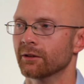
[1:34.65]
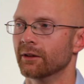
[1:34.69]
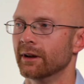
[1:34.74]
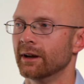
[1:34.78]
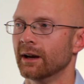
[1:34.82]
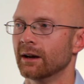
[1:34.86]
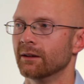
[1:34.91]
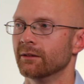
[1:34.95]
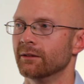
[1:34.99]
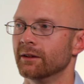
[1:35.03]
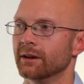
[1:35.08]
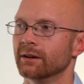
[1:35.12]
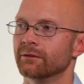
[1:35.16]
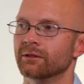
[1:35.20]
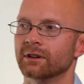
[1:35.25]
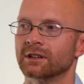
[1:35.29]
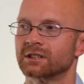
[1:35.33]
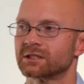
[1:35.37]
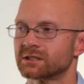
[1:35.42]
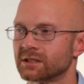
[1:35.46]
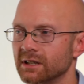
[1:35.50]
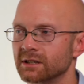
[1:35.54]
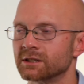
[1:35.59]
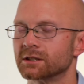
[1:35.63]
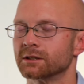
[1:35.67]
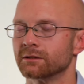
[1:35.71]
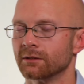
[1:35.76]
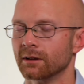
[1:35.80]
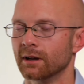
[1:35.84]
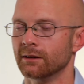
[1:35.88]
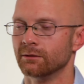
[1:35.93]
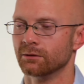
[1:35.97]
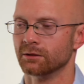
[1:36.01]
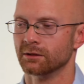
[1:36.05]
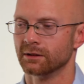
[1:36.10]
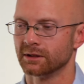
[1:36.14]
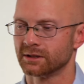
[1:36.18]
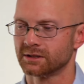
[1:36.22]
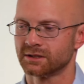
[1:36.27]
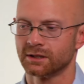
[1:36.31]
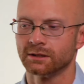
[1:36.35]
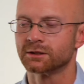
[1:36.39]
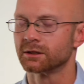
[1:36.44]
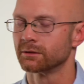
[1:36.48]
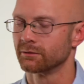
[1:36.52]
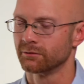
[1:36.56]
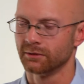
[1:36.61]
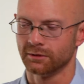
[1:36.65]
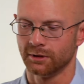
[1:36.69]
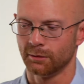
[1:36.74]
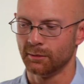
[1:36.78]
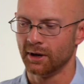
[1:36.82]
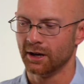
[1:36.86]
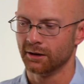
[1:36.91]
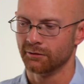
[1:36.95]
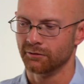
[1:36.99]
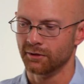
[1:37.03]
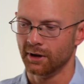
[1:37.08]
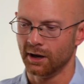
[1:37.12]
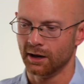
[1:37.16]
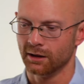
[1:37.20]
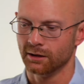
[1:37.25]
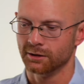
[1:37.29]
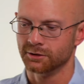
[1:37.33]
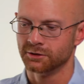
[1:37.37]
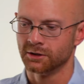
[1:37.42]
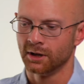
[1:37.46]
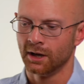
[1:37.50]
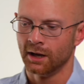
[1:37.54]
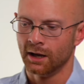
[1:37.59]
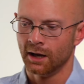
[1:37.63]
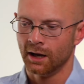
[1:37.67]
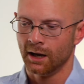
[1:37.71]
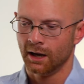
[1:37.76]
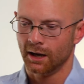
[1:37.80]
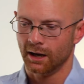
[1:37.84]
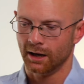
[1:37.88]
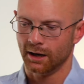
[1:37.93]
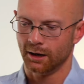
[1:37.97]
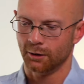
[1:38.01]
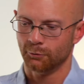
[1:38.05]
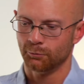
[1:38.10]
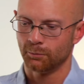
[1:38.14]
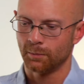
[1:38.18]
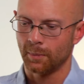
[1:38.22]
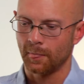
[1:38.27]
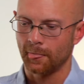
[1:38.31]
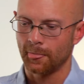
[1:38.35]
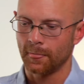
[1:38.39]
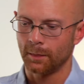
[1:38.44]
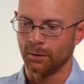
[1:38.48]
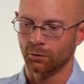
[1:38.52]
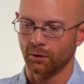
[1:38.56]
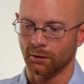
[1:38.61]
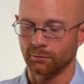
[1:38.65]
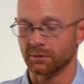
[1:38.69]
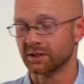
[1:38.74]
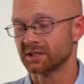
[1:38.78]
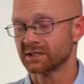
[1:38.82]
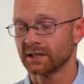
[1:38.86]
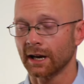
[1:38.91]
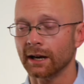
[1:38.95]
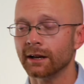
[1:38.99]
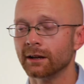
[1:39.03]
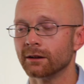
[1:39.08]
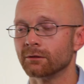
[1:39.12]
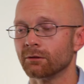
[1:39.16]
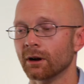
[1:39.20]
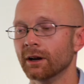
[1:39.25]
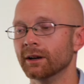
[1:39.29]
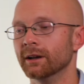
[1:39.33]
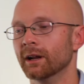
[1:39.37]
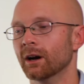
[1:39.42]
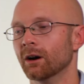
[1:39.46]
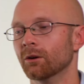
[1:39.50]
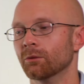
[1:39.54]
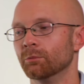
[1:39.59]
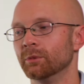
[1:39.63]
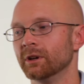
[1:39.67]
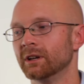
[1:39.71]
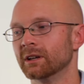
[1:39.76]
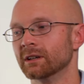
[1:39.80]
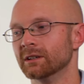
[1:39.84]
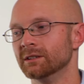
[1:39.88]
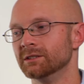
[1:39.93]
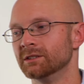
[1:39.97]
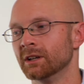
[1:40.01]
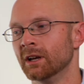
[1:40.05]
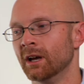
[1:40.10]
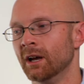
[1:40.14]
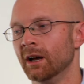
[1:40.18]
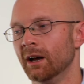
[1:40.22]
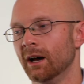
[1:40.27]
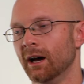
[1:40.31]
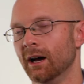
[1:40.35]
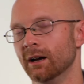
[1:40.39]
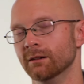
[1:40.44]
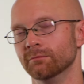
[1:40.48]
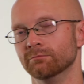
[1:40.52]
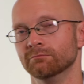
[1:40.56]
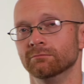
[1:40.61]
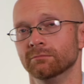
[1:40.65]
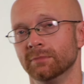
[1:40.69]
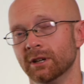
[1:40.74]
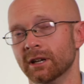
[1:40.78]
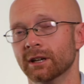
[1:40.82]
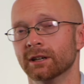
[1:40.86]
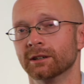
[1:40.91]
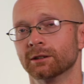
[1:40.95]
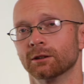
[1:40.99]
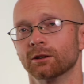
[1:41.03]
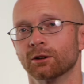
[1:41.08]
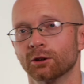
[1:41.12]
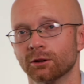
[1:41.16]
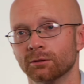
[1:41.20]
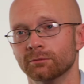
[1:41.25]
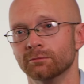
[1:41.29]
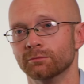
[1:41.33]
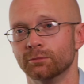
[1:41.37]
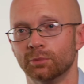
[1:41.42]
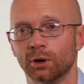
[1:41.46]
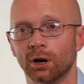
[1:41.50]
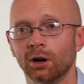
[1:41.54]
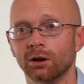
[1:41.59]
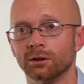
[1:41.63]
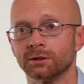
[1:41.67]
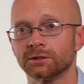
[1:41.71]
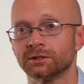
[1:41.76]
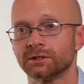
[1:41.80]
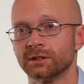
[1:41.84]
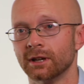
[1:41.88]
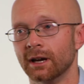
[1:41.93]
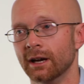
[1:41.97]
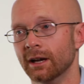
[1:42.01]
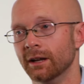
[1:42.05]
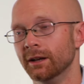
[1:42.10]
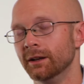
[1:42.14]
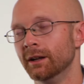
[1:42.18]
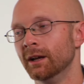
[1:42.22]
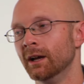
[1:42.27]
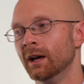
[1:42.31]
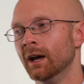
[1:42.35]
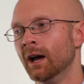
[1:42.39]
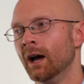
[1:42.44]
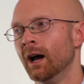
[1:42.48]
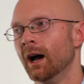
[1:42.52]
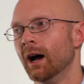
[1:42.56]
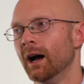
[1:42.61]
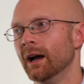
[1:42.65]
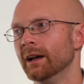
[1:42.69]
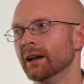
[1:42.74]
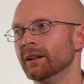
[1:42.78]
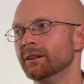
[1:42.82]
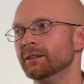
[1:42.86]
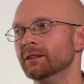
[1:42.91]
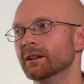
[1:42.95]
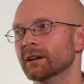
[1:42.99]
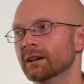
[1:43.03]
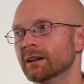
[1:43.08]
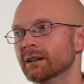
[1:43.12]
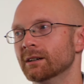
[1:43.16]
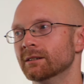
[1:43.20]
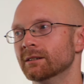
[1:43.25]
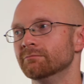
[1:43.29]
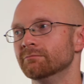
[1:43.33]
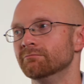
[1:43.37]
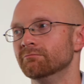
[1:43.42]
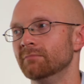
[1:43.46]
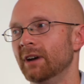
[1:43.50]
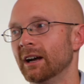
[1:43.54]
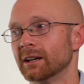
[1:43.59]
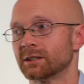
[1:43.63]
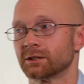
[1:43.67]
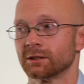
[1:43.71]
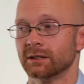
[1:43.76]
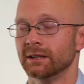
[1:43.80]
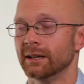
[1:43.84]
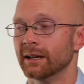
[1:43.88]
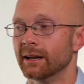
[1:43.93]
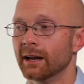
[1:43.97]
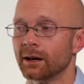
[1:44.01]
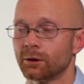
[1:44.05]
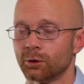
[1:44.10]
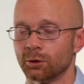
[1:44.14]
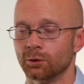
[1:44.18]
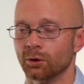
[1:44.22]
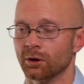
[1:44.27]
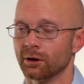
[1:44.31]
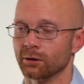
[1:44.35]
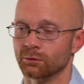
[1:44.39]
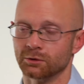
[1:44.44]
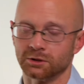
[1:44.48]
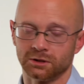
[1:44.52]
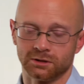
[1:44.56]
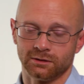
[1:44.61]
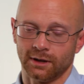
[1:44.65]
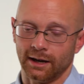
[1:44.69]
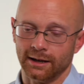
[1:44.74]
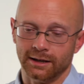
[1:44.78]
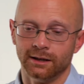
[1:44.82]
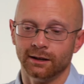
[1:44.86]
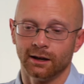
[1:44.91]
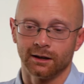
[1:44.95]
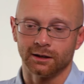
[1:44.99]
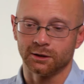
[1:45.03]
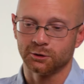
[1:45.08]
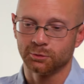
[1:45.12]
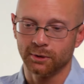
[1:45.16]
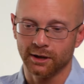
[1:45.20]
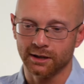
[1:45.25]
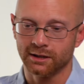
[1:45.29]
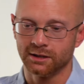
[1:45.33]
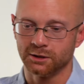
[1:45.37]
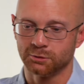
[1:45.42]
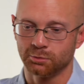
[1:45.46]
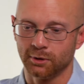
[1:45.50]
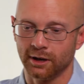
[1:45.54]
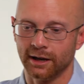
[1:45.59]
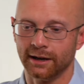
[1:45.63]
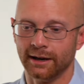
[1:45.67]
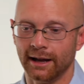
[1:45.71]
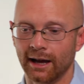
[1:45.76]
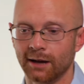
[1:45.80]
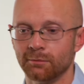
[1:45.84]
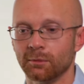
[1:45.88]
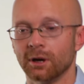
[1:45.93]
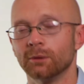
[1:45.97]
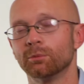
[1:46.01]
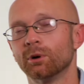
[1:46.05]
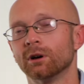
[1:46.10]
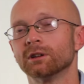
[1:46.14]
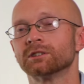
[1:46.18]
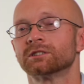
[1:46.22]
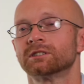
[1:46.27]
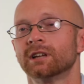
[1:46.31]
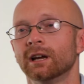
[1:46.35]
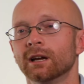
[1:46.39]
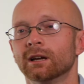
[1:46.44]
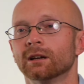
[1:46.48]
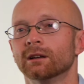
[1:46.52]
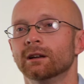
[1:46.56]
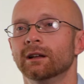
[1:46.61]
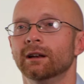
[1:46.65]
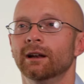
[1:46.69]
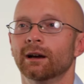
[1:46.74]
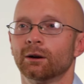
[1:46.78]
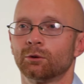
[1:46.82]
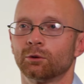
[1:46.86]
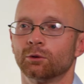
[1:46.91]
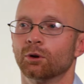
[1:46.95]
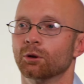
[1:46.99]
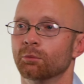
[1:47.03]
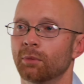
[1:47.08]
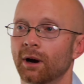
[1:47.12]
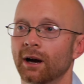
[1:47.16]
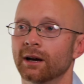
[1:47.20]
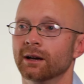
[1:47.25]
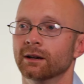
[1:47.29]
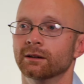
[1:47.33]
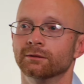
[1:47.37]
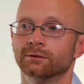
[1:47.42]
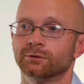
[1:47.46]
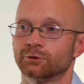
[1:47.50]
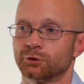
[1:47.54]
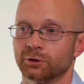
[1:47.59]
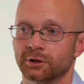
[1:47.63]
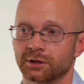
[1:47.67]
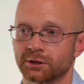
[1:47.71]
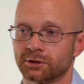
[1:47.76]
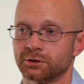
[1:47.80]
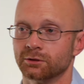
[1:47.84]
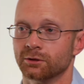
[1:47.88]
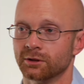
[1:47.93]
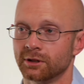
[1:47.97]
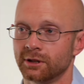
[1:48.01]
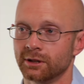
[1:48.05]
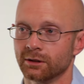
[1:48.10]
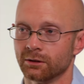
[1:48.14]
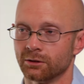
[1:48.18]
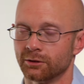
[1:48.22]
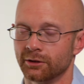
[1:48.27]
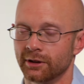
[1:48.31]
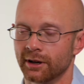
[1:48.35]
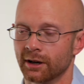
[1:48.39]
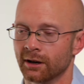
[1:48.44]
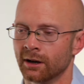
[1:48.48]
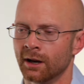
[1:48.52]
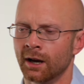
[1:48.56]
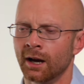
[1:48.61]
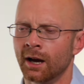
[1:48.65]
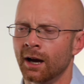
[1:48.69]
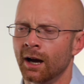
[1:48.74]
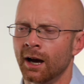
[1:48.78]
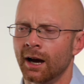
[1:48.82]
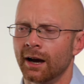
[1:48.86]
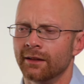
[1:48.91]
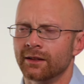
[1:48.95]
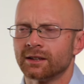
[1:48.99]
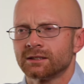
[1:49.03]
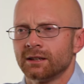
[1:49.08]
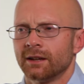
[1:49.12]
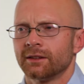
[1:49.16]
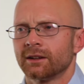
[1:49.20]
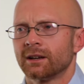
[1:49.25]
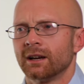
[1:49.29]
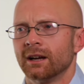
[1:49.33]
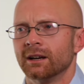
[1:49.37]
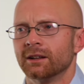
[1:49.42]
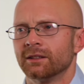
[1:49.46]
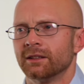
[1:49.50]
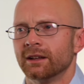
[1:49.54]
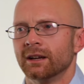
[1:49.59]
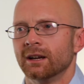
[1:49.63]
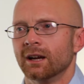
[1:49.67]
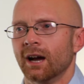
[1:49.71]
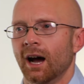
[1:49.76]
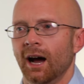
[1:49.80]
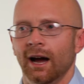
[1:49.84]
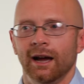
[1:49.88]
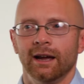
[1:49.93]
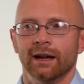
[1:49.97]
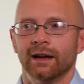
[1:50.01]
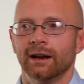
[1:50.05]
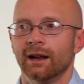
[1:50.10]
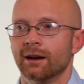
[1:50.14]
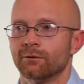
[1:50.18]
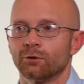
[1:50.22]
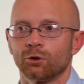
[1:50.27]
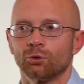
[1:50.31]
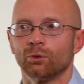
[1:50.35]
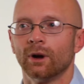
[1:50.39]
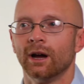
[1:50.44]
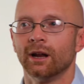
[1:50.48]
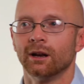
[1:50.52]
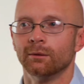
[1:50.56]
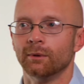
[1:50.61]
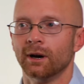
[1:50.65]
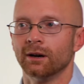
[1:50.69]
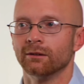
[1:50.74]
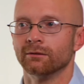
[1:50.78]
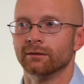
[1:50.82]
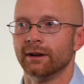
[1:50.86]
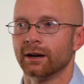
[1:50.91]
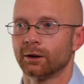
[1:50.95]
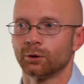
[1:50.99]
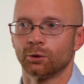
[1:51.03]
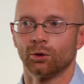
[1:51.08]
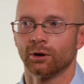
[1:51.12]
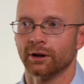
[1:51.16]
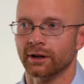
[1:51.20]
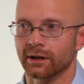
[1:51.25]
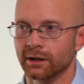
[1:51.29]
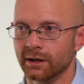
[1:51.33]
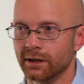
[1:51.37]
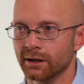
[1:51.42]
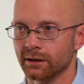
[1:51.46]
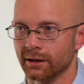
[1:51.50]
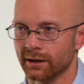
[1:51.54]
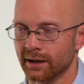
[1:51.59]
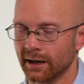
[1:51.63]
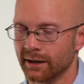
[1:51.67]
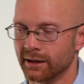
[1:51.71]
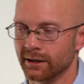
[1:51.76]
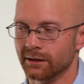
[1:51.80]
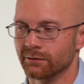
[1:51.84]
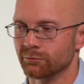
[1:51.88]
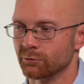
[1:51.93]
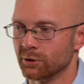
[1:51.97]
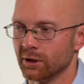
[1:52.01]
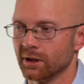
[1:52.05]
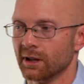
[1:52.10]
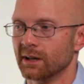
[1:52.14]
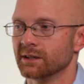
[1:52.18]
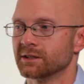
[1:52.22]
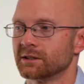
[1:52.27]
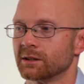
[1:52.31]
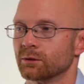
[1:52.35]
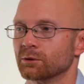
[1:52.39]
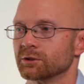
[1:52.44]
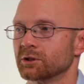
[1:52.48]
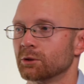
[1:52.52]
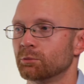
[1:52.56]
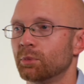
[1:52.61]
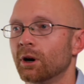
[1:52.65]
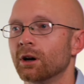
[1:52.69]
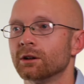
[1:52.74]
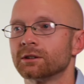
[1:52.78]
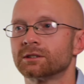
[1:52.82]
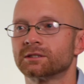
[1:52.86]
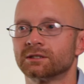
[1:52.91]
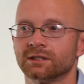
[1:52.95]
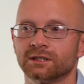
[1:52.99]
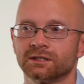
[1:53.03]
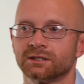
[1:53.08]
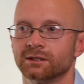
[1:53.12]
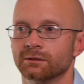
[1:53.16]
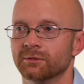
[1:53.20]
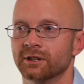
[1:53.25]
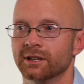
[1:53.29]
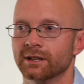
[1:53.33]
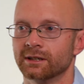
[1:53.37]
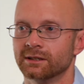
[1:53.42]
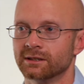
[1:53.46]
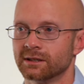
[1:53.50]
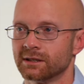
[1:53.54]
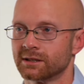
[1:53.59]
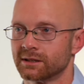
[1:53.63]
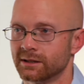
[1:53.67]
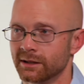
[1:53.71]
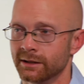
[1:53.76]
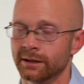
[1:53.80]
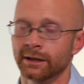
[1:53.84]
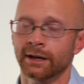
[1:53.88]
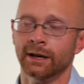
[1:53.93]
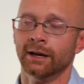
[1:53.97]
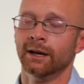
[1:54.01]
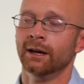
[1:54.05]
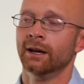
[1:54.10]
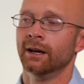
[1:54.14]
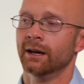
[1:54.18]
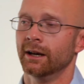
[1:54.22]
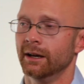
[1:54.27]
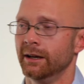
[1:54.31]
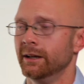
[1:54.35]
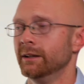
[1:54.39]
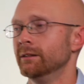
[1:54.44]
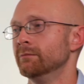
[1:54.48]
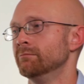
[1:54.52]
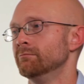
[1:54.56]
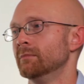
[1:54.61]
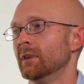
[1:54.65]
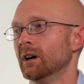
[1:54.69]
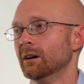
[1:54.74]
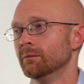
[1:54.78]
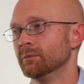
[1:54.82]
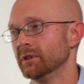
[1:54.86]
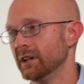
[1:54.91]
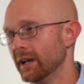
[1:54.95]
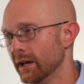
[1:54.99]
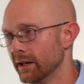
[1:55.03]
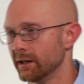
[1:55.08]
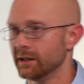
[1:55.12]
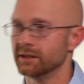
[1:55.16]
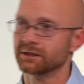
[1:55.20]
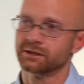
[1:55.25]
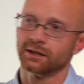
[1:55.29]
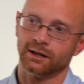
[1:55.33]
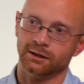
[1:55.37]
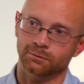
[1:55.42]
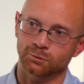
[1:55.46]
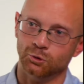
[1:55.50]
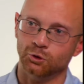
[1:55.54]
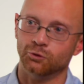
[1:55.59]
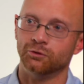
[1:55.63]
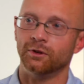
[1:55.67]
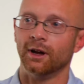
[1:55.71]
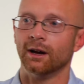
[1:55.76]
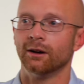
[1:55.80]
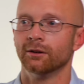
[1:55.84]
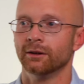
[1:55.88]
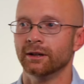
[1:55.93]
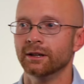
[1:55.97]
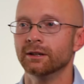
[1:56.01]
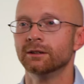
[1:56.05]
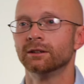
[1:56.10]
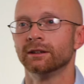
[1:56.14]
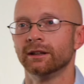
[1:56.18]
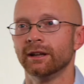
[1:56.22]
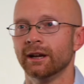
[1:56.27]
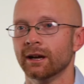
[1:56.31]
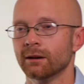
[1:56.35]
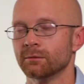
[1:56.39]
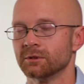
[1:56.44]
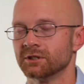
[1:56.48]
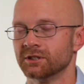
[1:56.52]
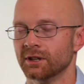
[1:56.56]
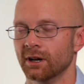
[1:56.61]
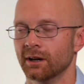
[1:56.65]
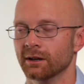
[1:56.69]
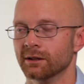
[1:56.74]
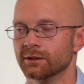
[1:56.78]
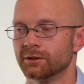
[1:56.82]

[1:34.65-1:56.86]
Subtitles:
They have an extensive amount of knowledge. I'm excited right now because I'm beginning to learn pulse, and I had actually in Ecuador, I did not expect this, but I had my pulse taken in Ecuador by a traditional healer there. And that's not the kind of thing I had ever read about Ecuadorian healing. I didn't realize there was a pulse system that existed in the Andes that had moved down into the Amazon.